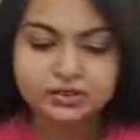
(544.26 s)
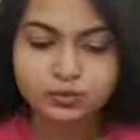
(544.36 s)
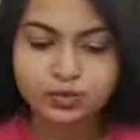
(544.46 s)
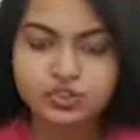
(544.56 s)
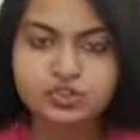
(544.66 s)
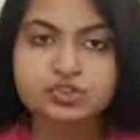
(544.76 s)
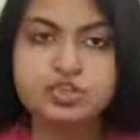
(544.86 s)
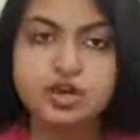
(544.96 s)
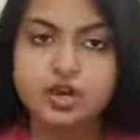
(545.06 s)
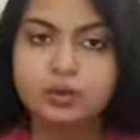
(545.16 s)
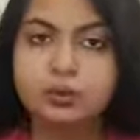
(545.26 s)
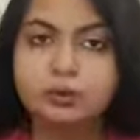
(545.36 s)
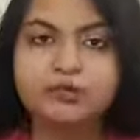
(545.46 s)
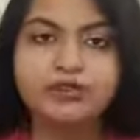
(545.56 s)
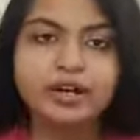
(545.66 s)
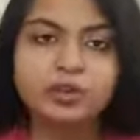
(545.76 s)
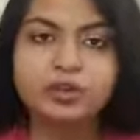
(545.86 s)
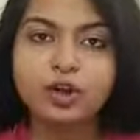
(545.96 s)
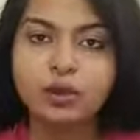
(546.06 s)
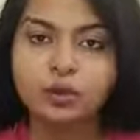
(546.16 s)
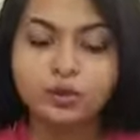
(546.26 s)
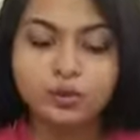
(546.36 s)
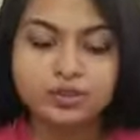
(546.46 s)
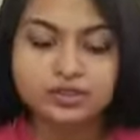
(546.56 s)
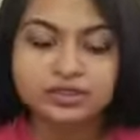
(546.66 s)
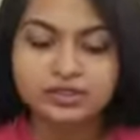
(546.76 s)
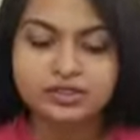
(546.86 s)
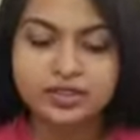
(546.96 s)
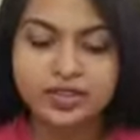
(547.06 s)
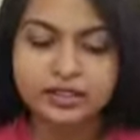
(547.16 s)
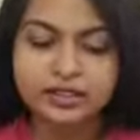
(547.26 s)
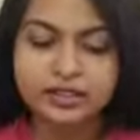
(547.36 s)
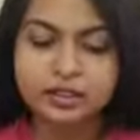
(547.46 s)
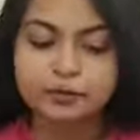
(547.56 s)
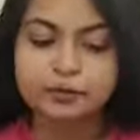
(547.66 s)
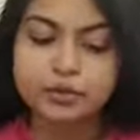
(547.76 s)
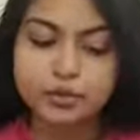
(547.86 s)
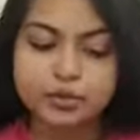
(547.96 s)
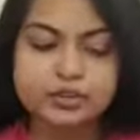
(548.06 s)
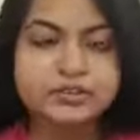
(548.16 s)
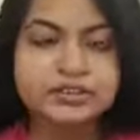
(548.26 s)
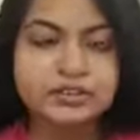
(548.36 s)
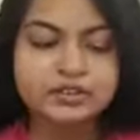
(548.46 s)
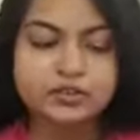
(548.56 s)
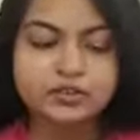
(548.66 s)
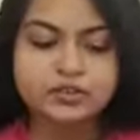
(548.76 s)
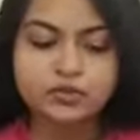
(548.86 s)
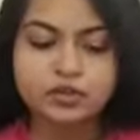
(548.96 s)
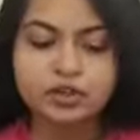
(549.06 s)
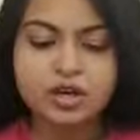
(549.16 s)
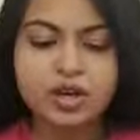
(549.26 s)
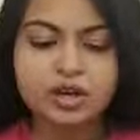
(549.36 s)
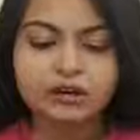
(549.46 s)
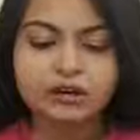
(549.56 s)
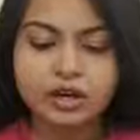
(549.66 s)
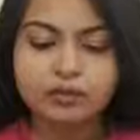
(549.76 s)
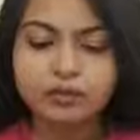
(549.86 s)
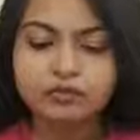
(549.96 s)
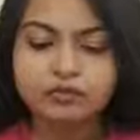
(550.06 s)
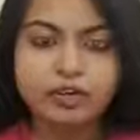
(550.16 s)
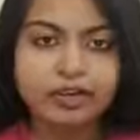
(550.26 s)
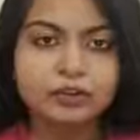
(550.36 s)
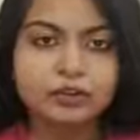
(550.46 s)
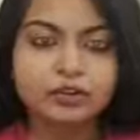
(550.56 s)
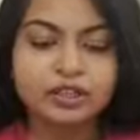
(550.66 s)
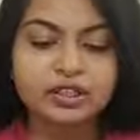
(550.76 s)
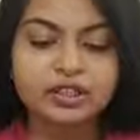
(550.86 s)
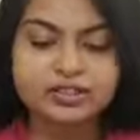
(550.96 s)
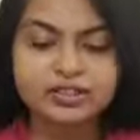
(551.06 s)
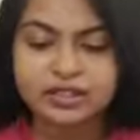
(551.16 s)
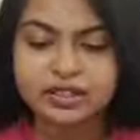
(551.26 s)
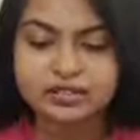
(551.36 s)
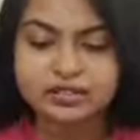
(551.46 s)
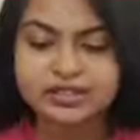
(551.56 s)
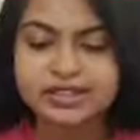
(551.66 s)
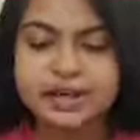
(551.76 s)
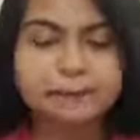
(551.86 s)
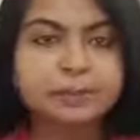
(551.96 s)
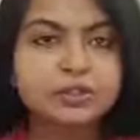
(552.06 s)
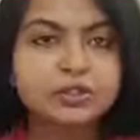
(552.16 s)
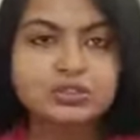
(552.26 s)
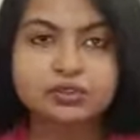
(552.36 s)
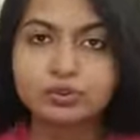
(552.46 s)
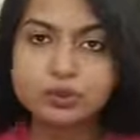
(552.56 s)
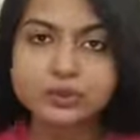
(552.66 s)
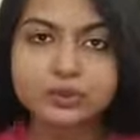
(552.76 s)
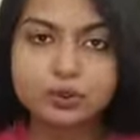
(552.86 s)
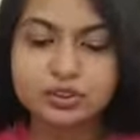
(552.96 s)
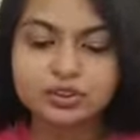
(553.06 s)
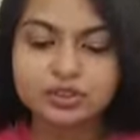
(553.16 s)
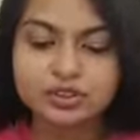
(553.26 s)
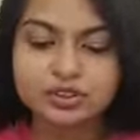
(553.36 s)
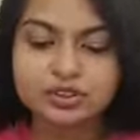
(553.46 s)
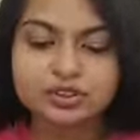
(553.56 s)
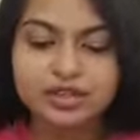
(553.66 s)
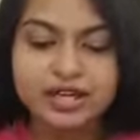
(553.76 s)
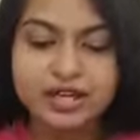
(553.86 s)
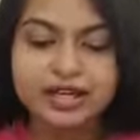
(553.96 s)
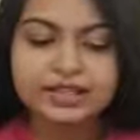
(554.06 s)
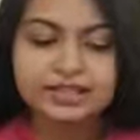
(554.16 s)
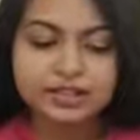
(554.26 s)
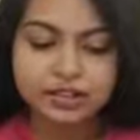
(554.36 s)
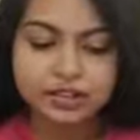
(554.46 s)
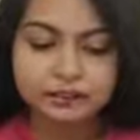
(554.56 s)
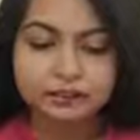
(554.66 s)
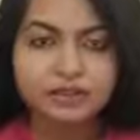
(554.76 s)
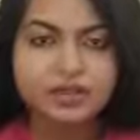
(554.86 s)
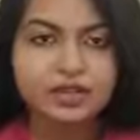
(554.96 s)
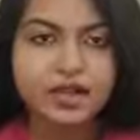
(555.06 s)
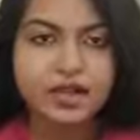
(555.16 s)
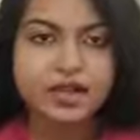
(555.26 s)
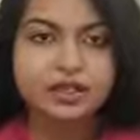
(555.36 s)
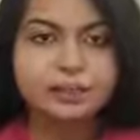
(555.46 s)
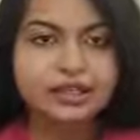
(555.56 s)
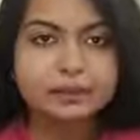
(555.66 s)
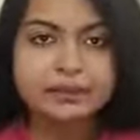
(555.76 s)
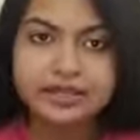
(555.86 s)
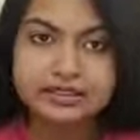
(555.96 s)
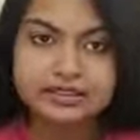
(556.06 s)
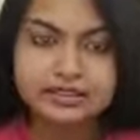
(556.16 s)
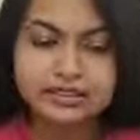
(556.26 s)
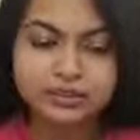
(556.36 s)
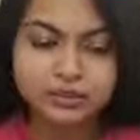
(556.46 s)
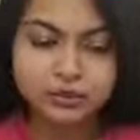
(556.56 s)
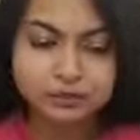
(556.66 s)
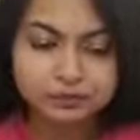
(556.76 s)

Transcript: which we provide with our courses, like course materials for grammar, vocabulary, then samples, repeat questions, etc. And many practice links too.